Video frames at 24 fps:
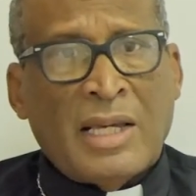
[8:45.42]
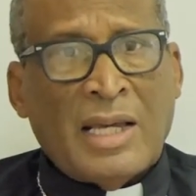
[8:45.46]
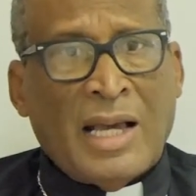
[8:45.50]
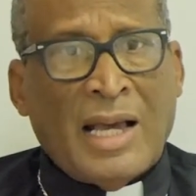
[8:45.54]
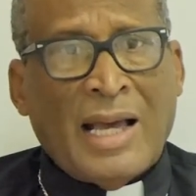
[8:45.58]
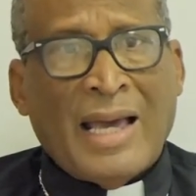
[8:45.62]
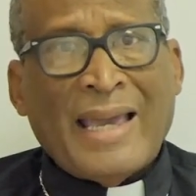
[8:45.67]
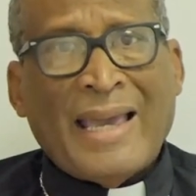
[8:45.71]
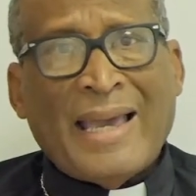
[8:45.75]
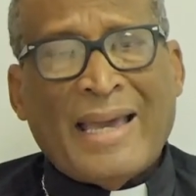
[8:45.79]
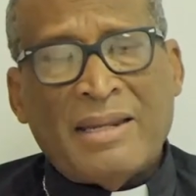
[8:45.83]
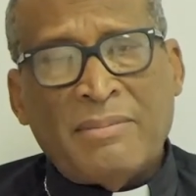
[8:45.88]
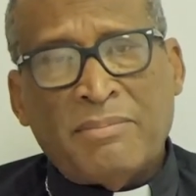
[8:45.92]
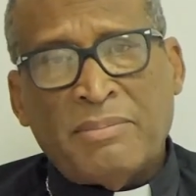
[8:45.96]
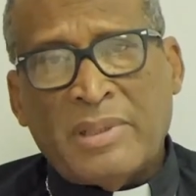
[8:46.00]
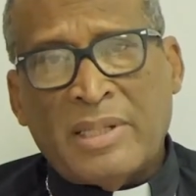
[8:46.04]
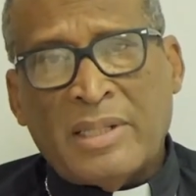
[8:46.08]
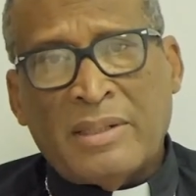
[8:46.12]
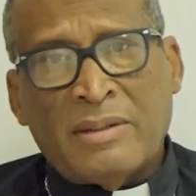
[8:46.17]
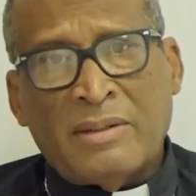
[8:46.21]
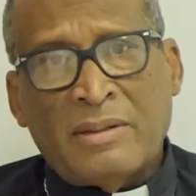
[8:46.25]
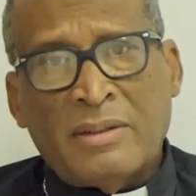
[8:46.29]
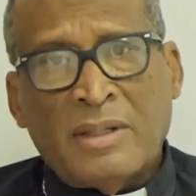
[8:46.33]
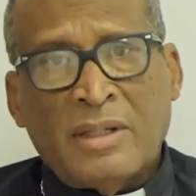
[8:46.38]
I had
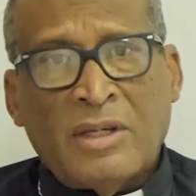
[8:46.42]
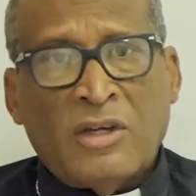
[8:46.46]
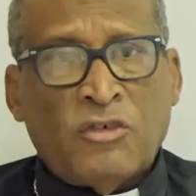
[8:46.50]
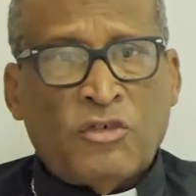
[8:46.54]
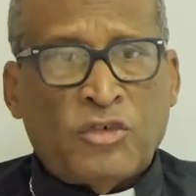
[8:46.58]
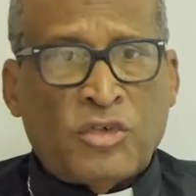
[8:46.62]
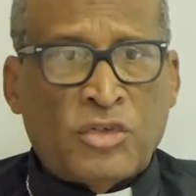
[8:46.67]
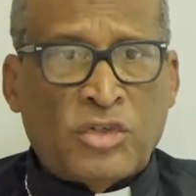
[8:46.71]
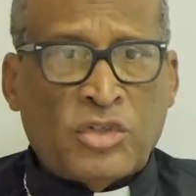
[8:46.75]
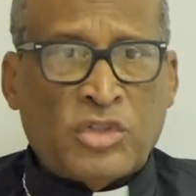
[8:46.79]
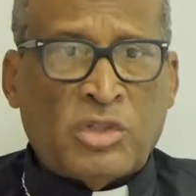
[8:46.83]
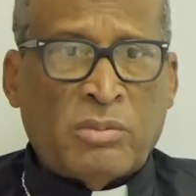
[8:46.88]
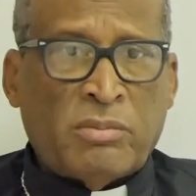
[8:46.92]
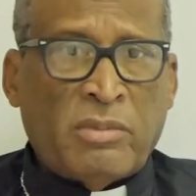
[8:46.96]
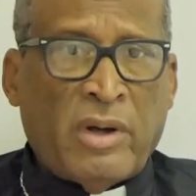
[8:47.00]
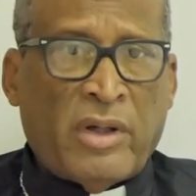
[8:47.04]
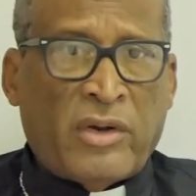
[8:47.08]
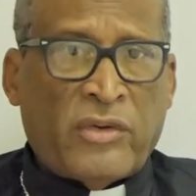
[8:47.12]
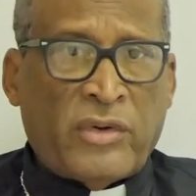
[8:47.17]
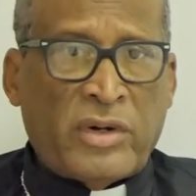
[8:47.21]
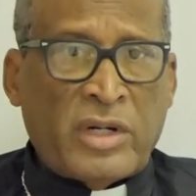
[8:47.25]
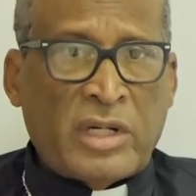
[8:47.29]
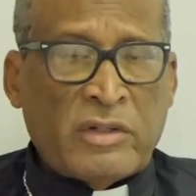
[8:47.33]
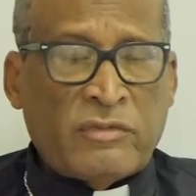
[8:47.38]
been first a
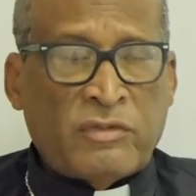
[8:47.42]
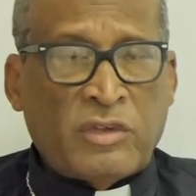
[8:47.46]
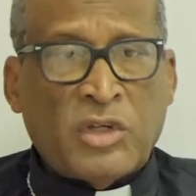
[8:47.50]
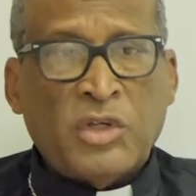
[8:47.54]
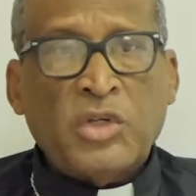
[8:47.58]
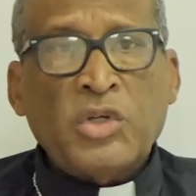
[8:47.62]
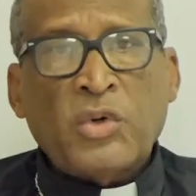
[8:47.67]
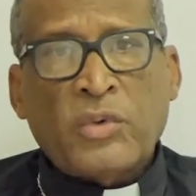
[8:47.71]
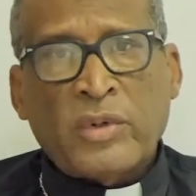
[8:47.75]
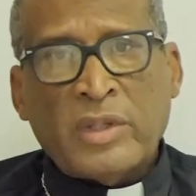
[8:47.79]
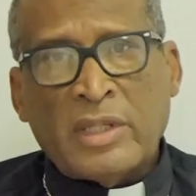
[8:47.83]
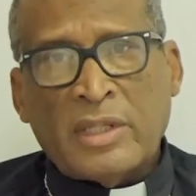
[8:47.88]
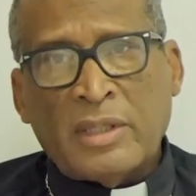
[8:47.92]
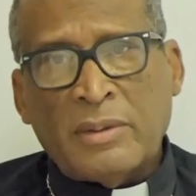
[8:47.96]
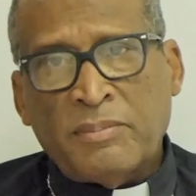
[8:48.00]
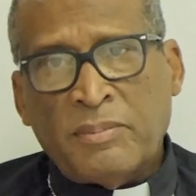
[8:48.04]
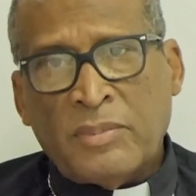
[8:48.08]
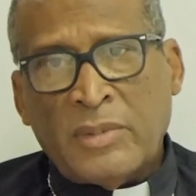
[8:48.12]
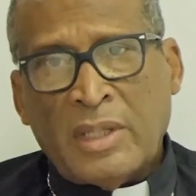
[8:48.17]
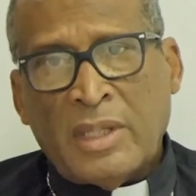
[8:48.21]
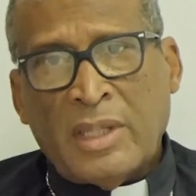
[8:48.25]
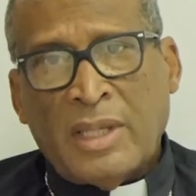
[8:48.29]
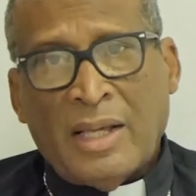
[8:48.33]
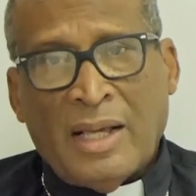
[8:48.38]
moderator of the Curia
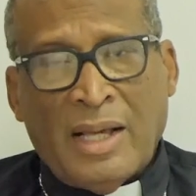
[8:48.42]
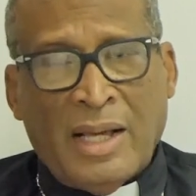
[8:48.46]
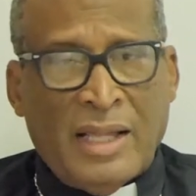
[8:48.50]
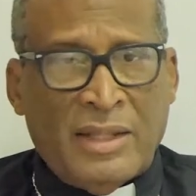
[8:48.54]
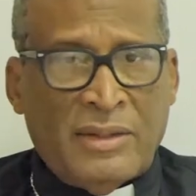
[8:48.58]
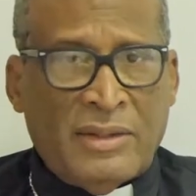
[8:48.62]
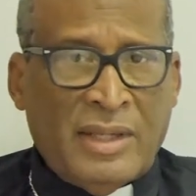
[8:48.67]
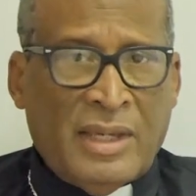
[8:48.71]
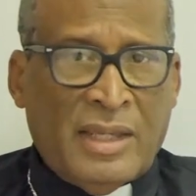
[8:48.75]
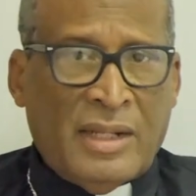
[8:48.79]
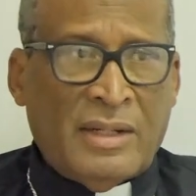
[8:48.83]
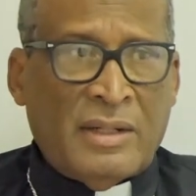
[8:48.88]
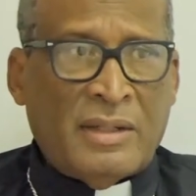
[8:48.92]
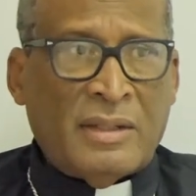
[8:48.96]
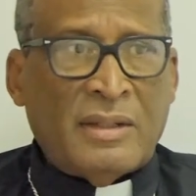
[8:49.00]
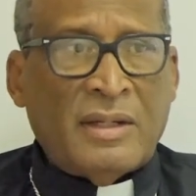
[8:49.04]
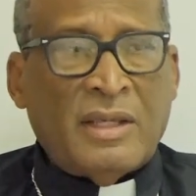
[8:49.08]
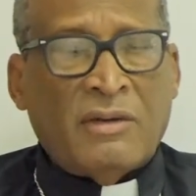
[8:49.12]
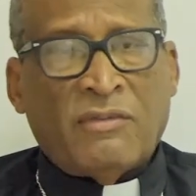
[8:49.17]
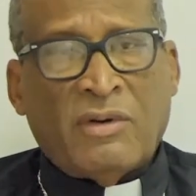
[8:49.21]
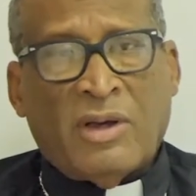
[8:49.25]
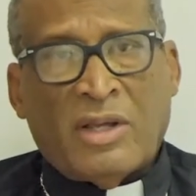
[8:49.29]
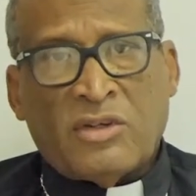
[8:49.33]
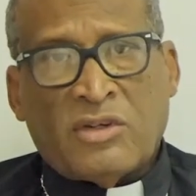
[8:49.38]
and then
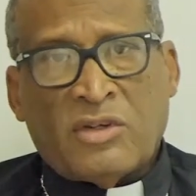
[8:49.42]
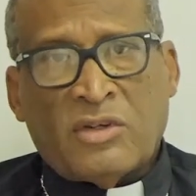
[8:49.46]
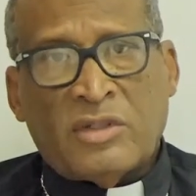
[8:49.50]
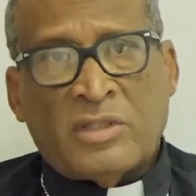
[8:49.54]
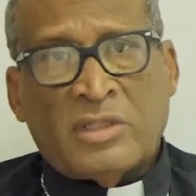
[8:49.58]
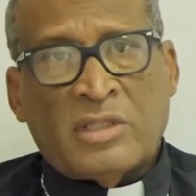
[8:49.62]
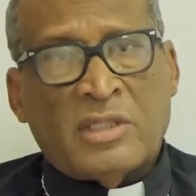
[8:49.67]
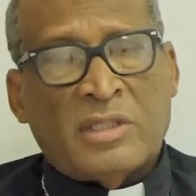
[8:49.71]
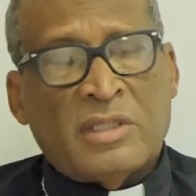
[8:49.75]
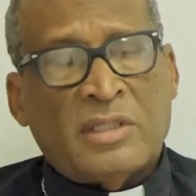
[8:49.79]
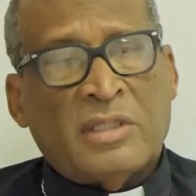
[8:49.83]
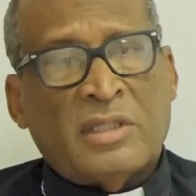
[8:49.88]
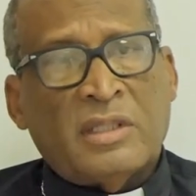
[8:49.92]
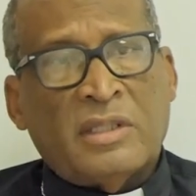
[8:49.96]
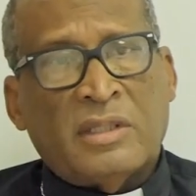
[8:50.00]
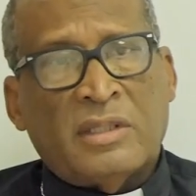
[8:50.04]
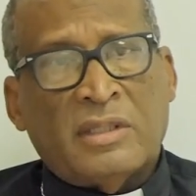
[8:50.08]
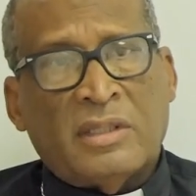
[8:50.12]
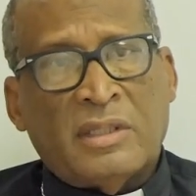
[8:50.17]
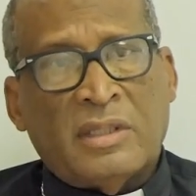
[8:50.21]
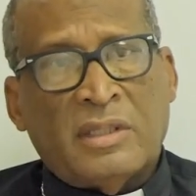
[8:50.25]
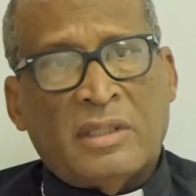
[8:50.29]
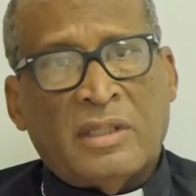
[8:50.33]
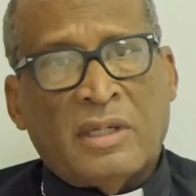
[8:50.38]
eventually
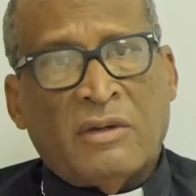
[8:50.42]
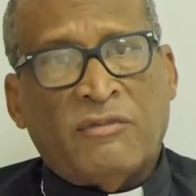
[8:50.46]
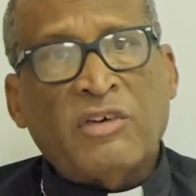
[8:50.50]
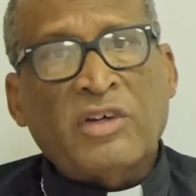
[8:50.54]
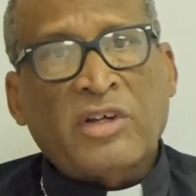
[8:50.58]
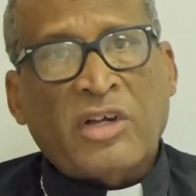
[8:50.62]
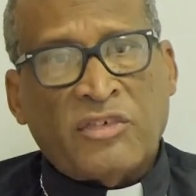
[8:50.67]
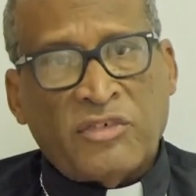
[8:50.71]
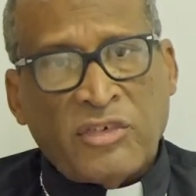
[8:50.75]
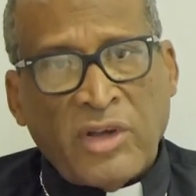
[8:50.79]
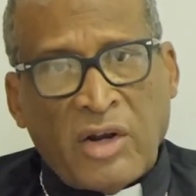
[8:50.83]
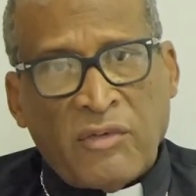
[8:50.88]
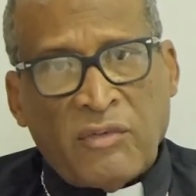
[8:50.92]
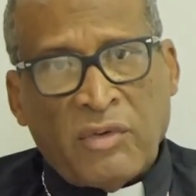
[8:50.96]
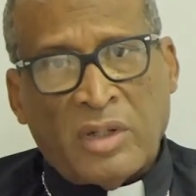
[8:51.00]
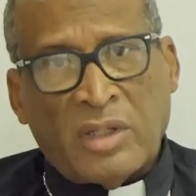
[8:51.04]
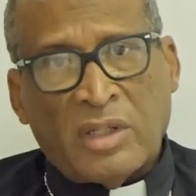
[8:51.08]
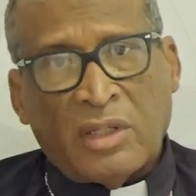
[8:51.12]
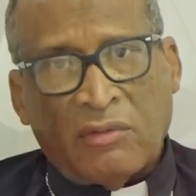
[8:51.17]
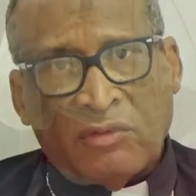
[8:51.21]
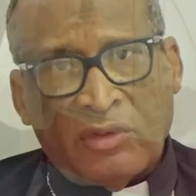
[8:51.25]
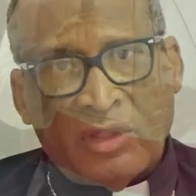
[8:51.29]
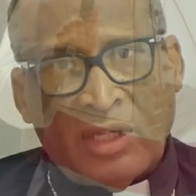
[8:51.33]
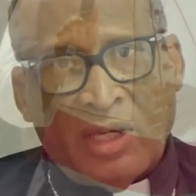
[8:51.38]
the vicar
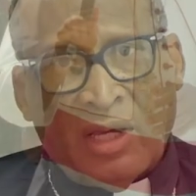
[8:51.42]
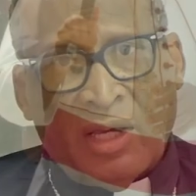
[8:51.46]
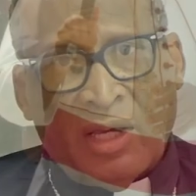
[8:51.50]
general of the